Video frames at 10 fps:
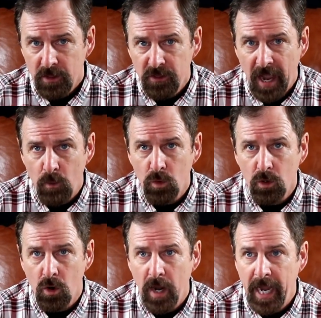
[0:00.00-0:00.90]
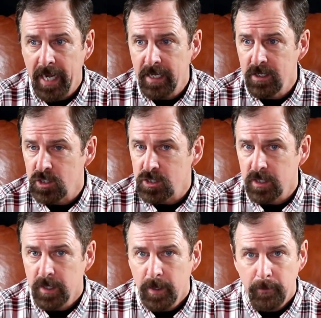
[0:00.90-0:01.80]
that will go ahead and
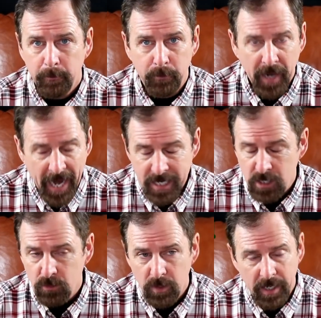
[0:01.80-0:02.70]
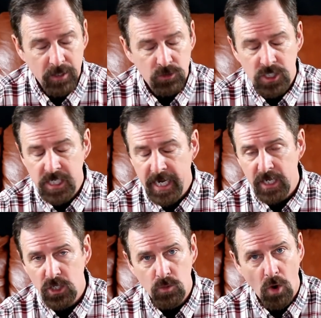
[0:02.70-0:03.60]
just bang you, and they'll just
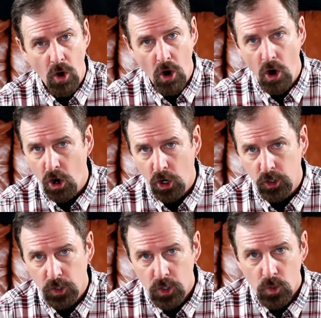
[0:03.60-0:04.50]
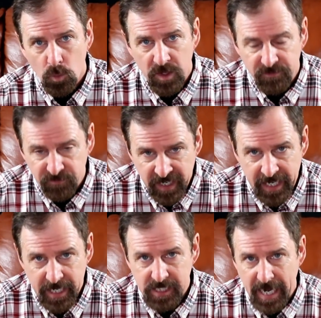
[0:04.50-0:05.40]
hit you hard with
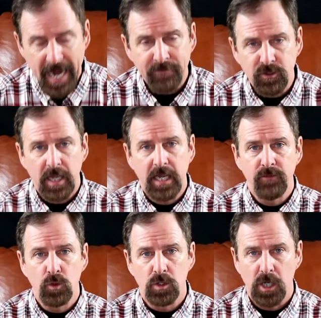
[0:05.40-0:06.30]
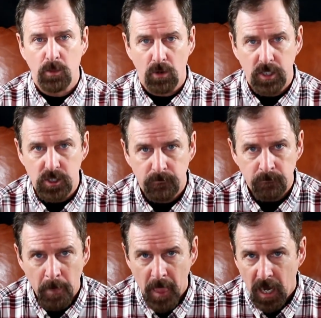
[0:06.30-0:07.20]
fees after they give you a sale price.
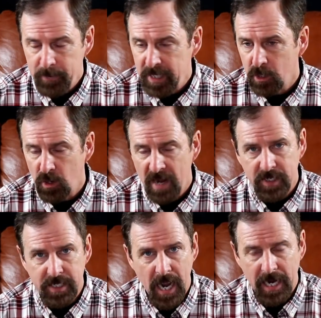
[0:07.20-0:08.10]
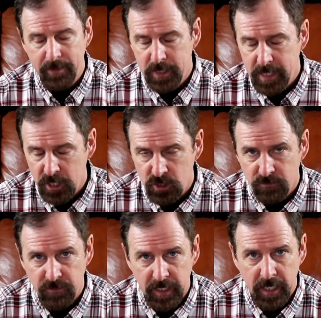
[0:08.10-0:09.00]
I mean, they'll have a
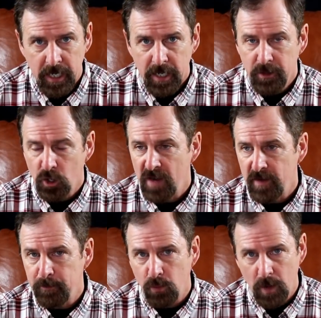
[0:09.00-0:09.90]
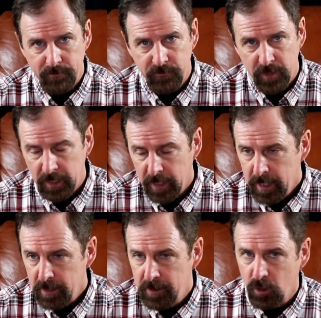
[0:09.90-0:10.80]
documentation fee, they'll have a prep fee,
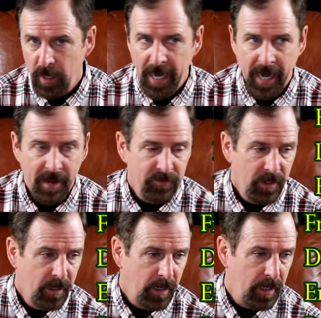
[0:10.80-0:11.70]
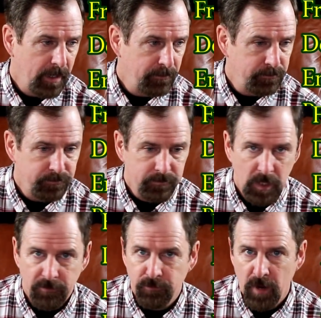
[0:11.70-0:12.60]
they'll have a
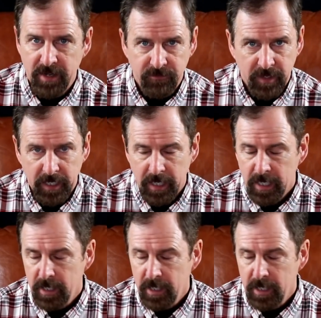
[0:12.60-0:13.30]
freight fee,